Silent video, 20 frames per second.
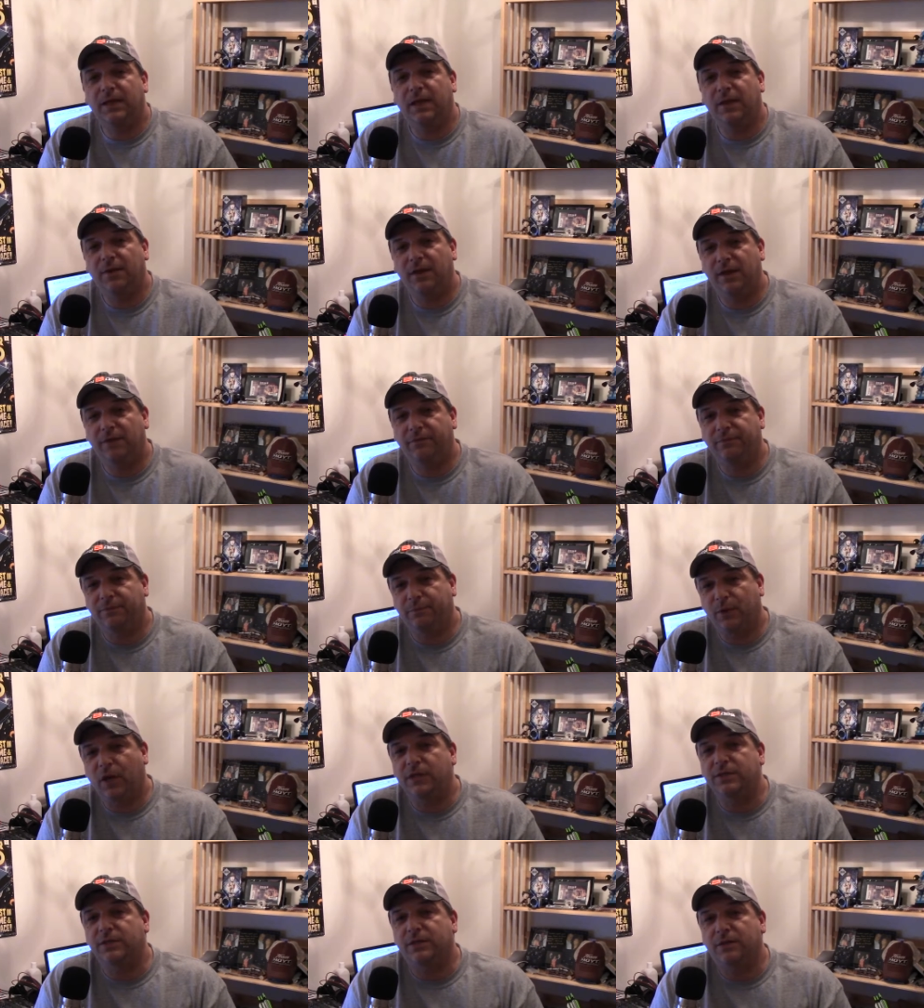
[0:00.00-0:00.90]
now have
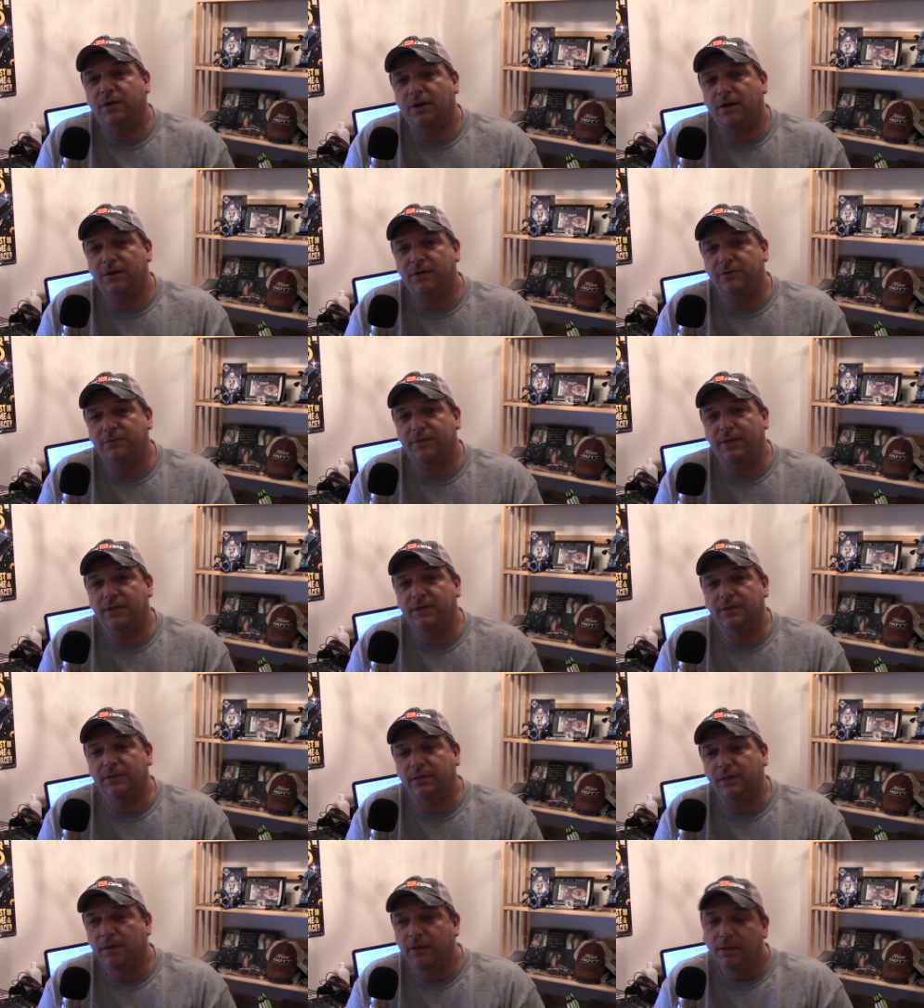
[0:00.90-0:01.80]
Project Cars
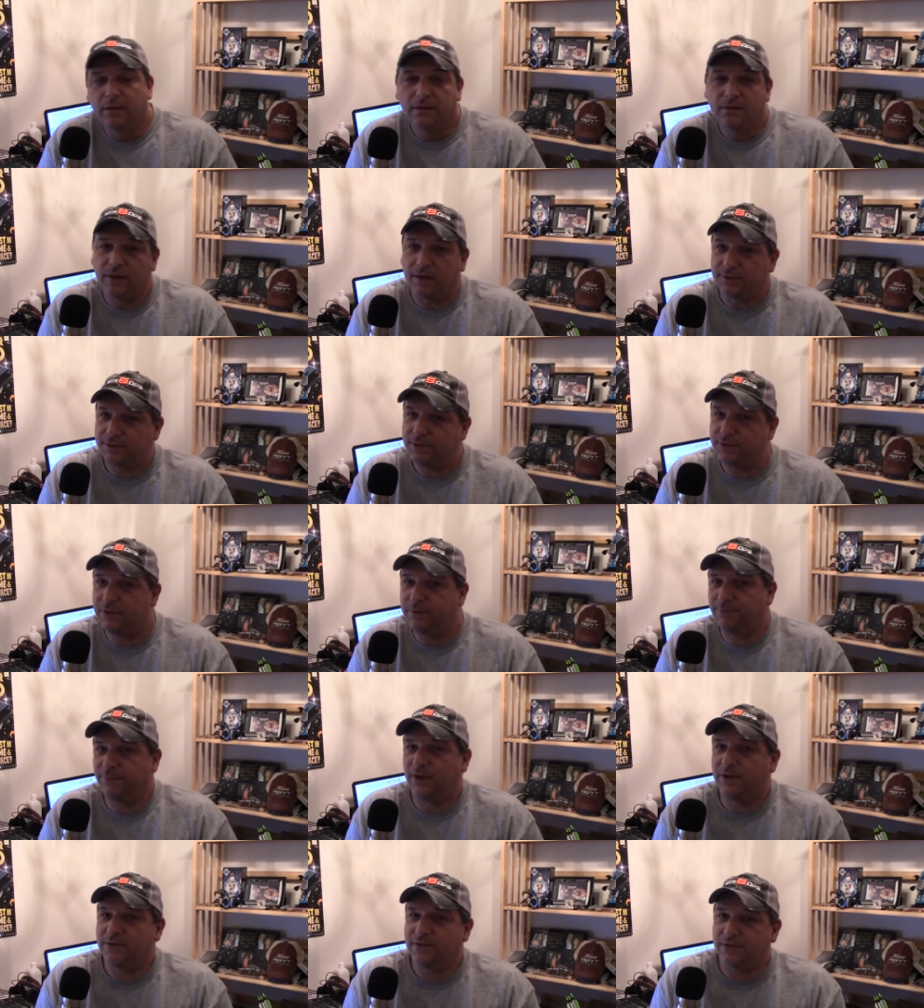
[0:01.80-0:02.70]
Racing. Not sure
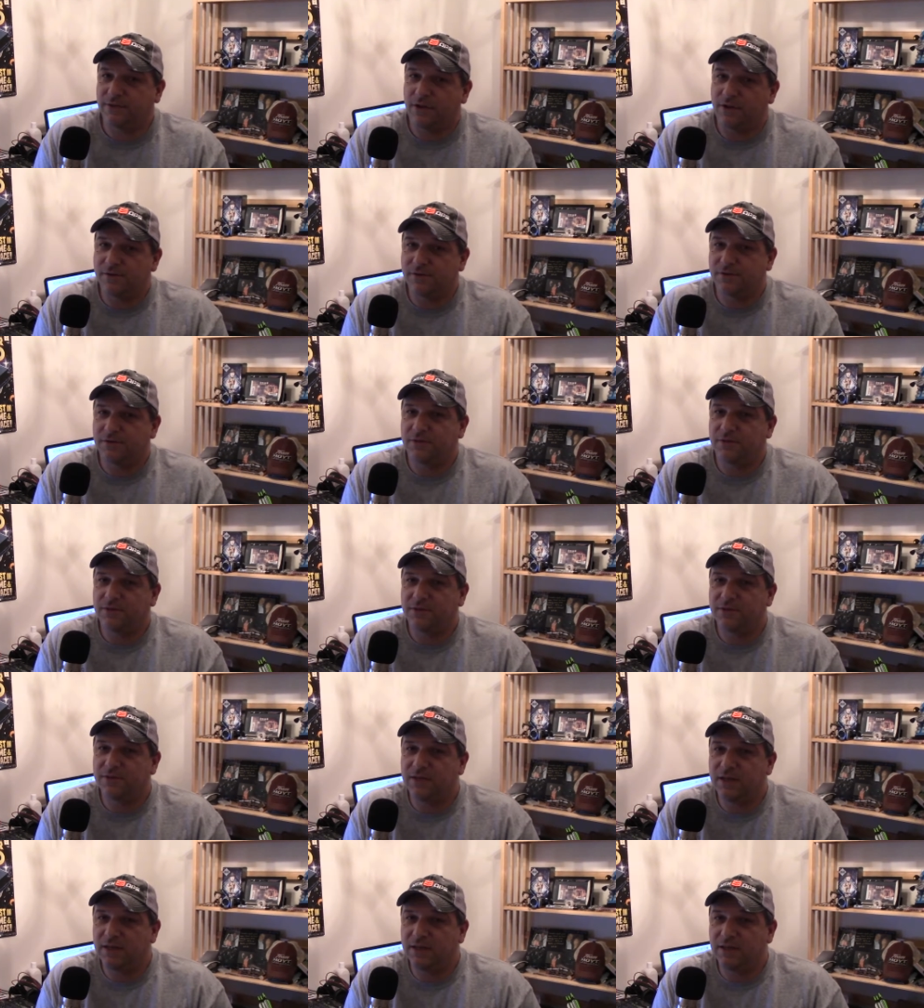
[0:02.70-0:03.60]
if Project Cars is going to
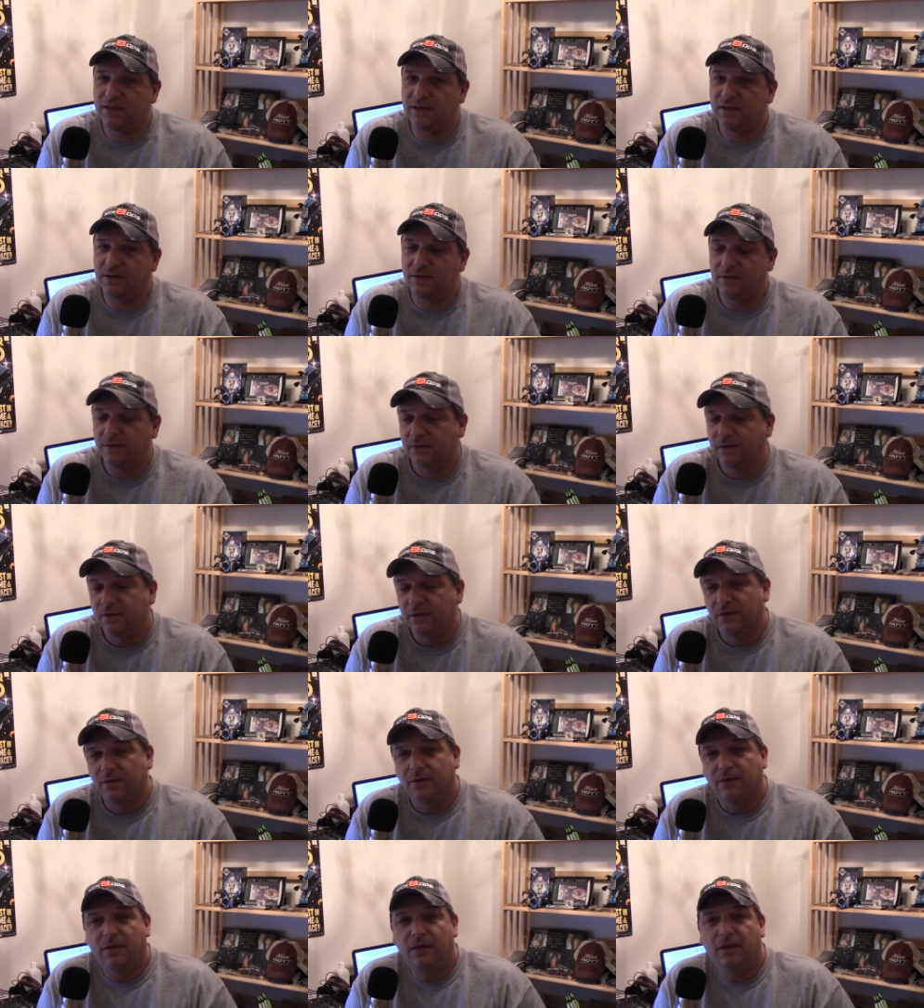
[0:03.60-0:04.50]
stay there.
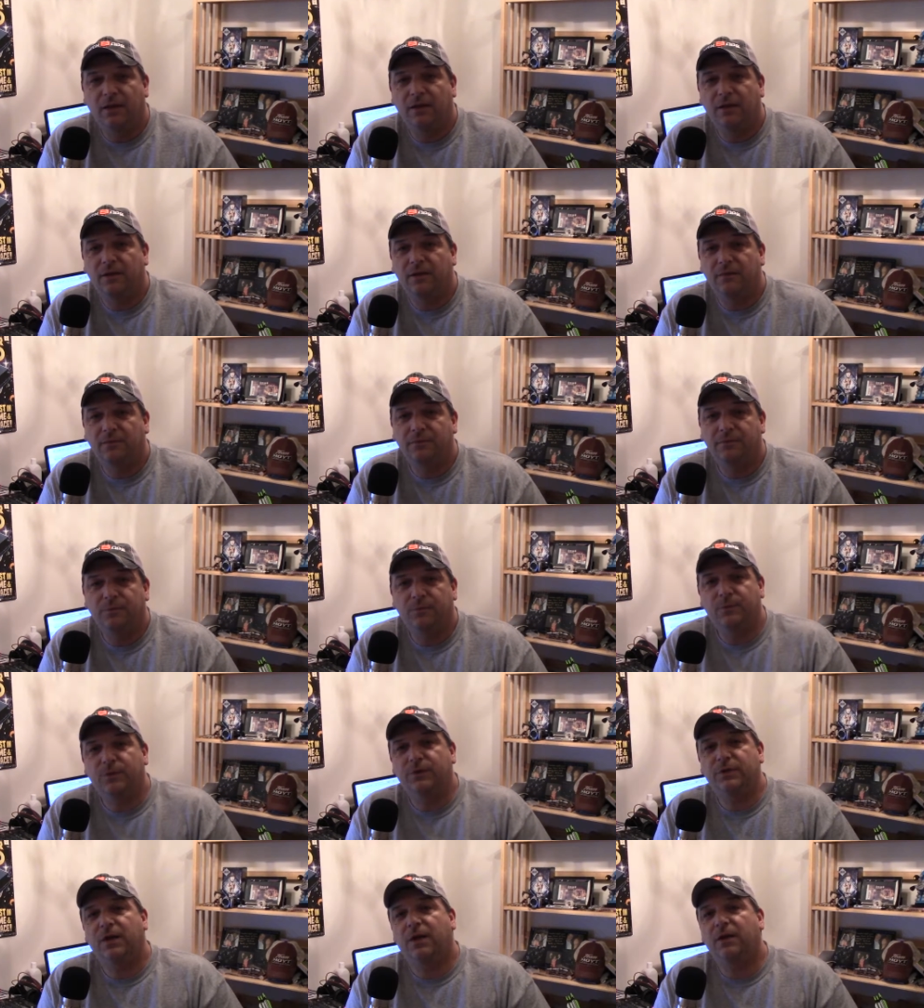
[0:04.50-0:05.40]

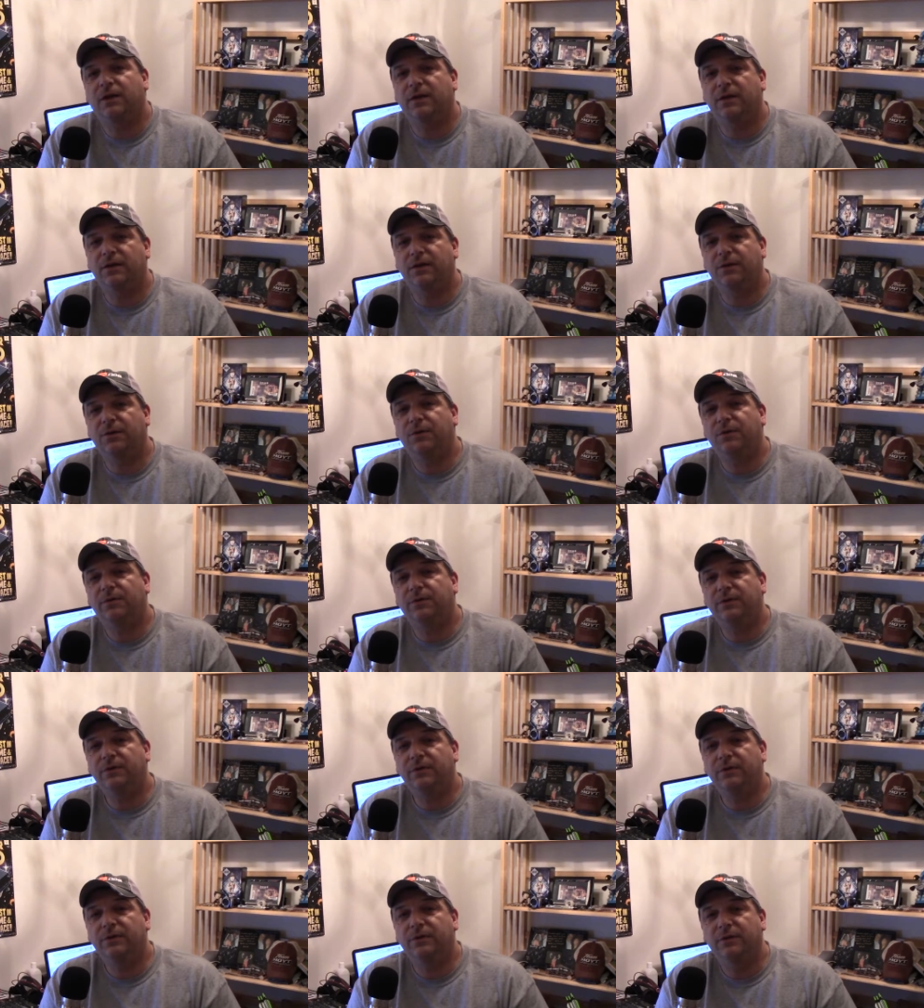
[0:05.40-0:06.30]
We're talking it
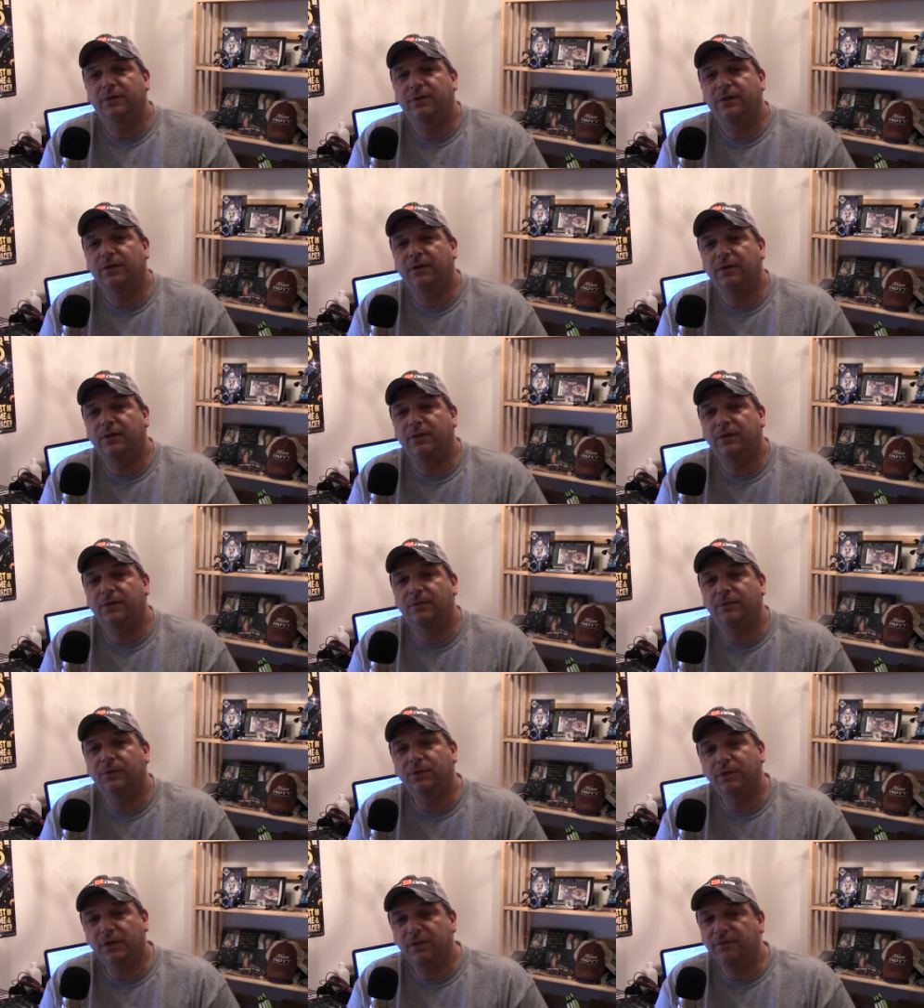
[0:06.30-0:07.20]
over,
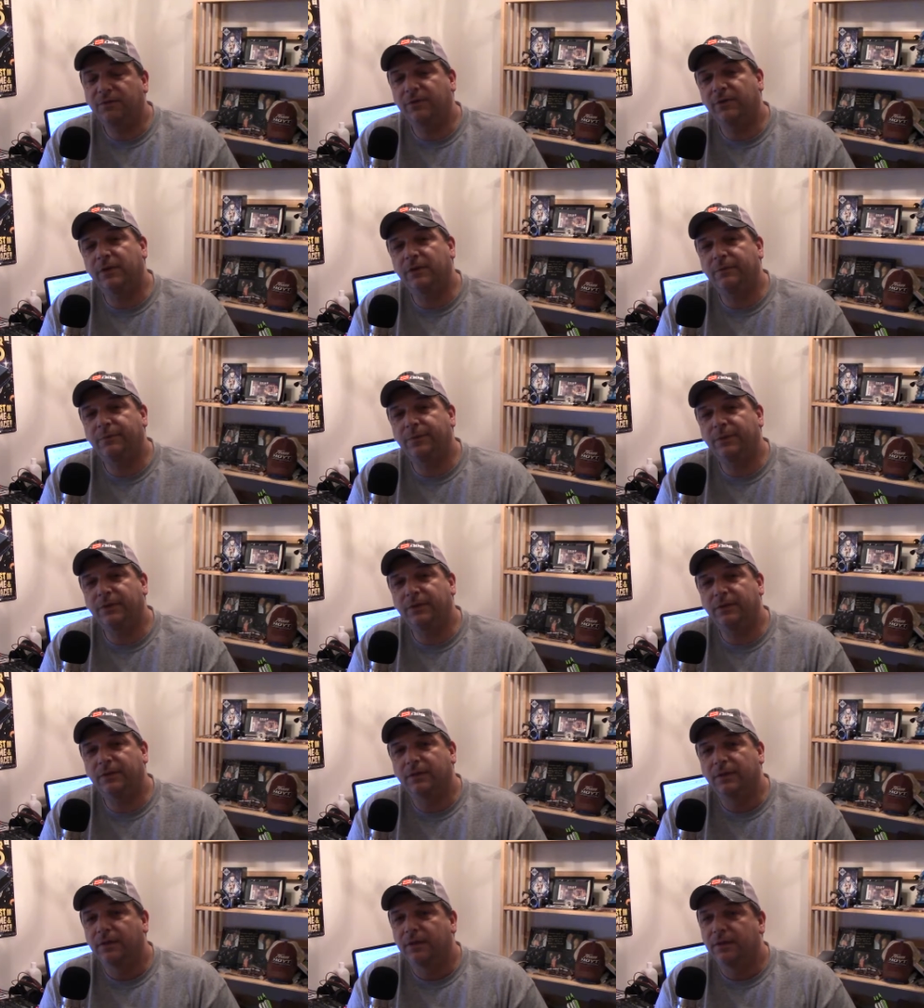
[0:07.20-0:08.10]
looking for input
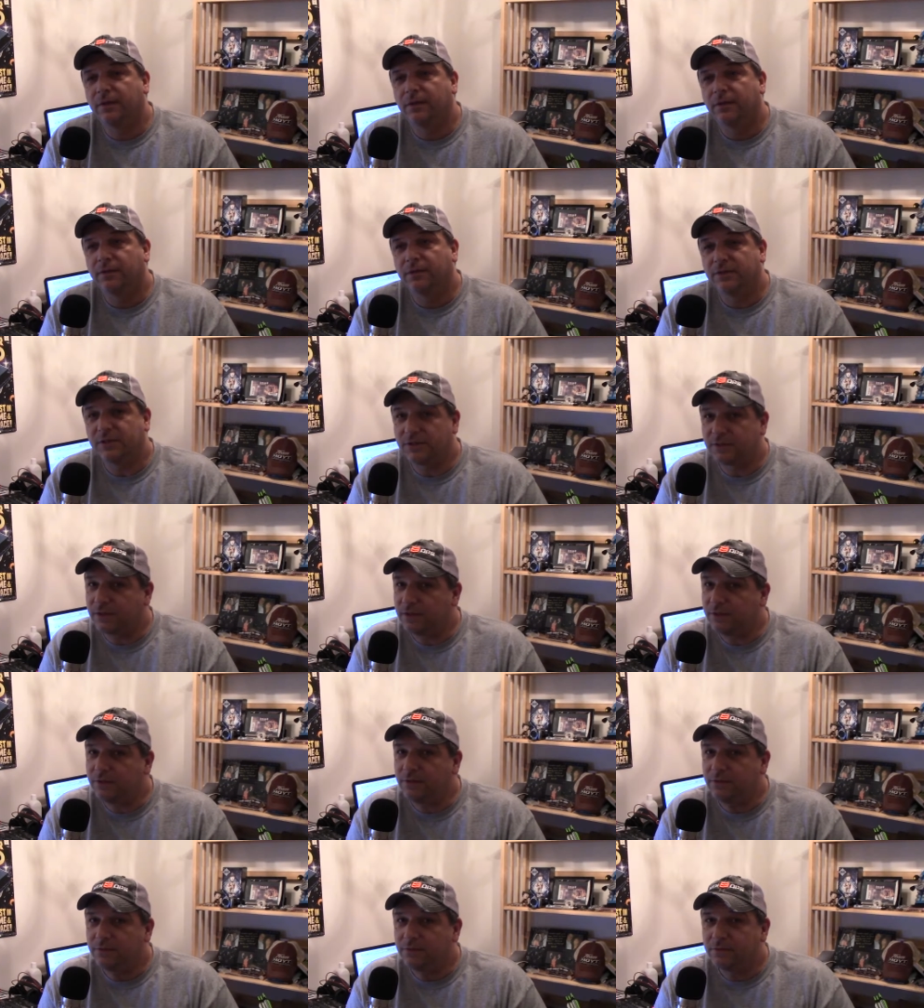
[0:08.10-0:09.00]

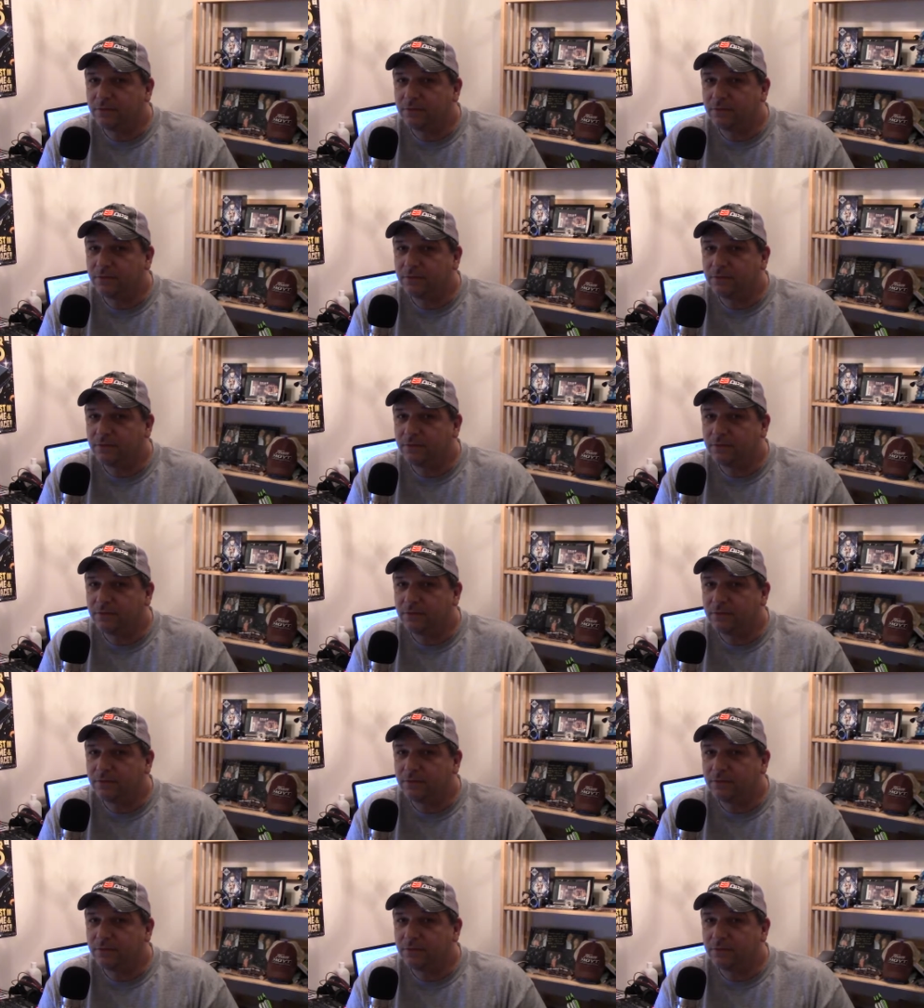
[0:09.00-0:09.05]
still.